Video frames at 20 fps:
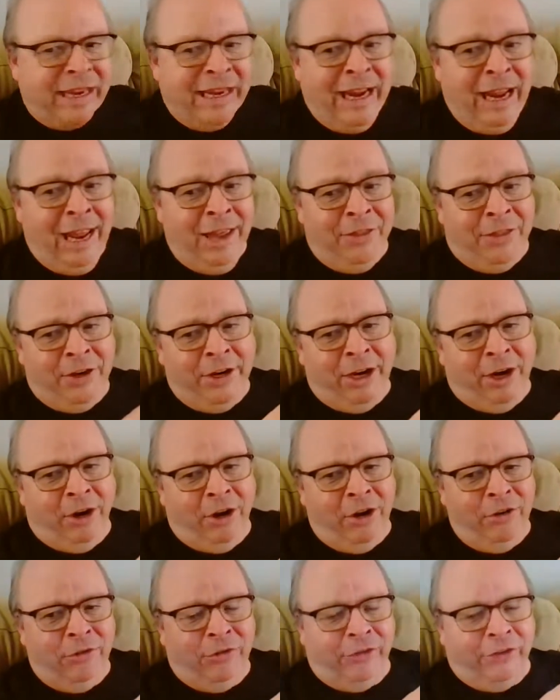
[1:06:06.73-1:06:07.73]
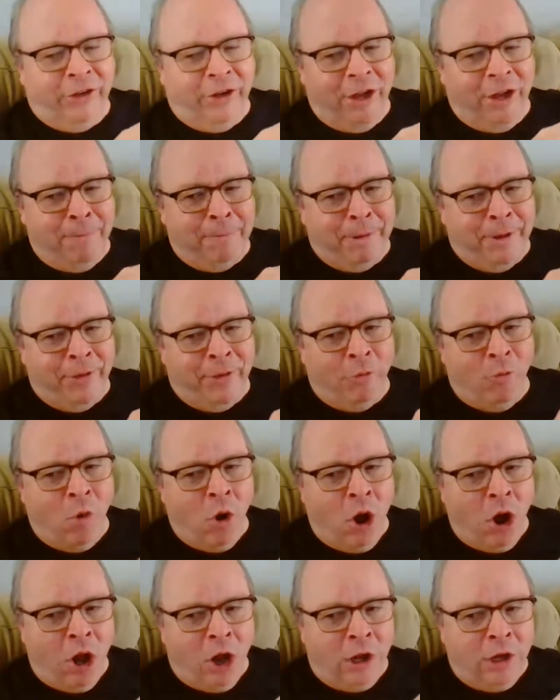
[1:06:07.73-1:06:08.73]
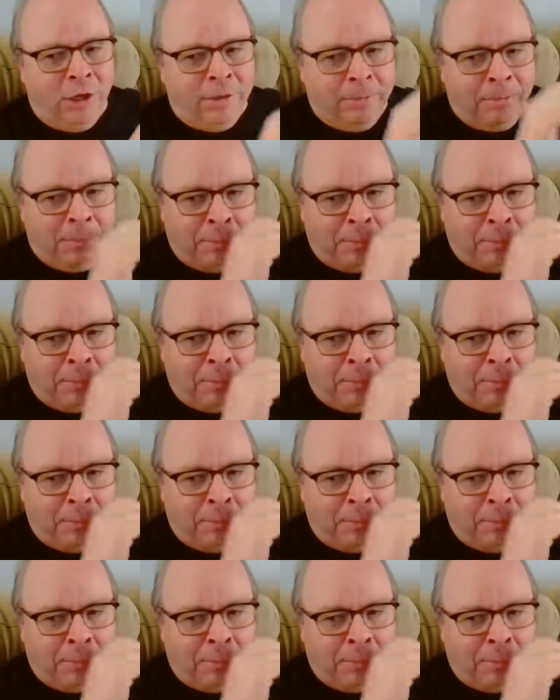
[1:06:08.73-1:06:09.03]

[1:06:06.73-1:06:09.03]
Anthony, are you still up on the wall?